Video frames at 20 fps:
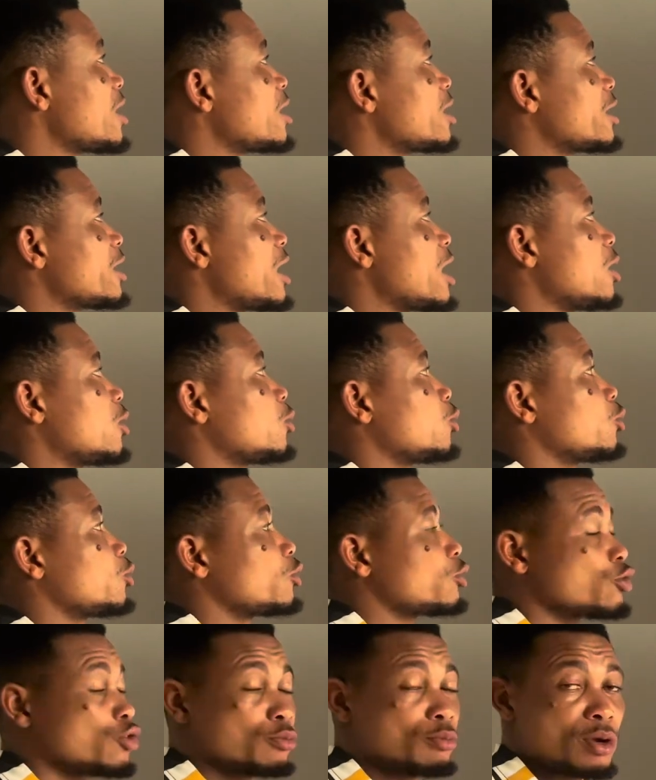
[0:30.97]
Now,
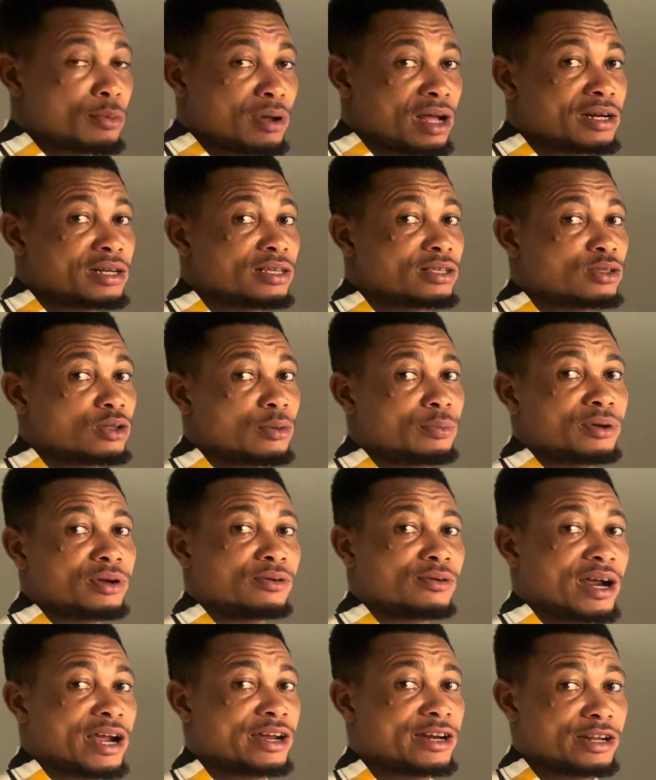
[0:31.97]
you remember this topic,
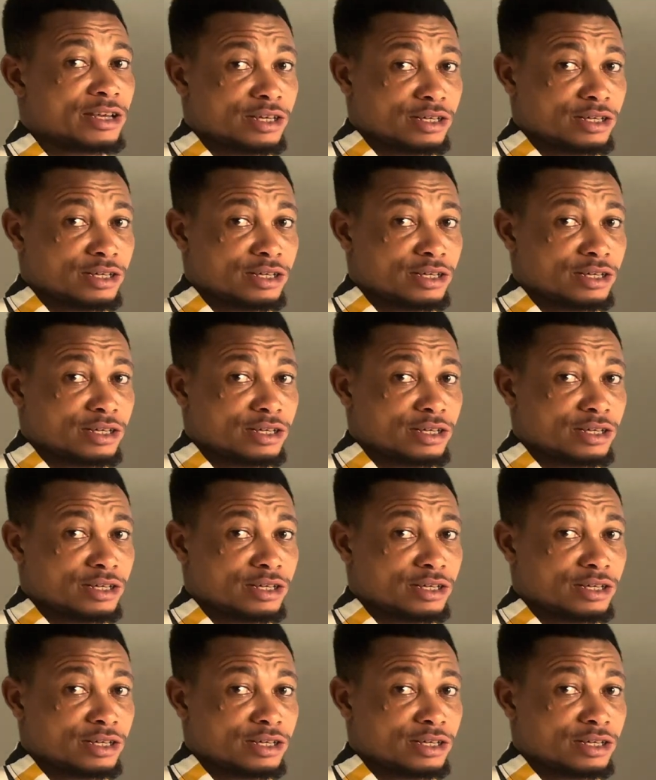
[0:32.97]
right?